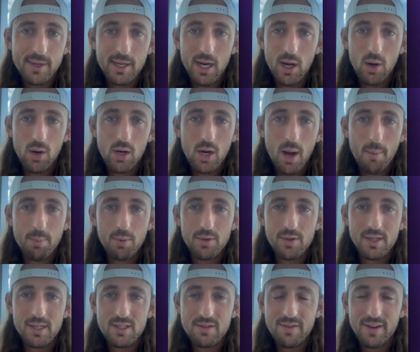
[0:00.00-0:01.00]
you know, a couple
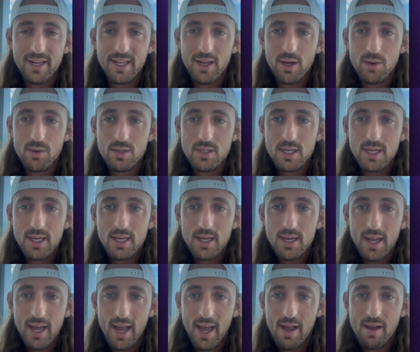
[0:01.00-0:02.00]
of these videos
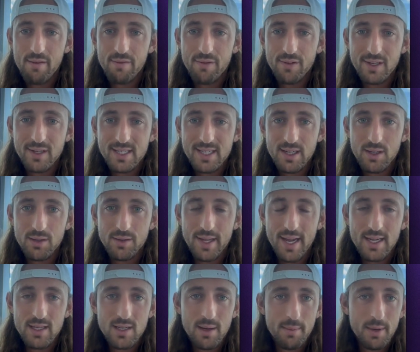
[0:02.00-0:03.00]
every single
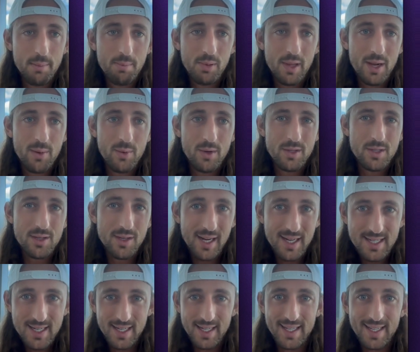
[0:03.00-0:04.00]
day. So I'm going to play one so you
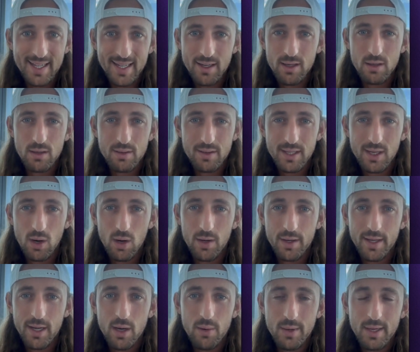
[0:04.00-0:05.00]
guys can hear the
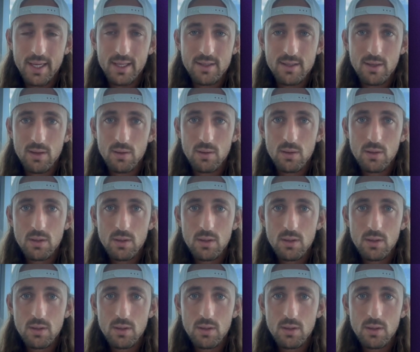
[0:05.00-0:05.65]
audio in it too.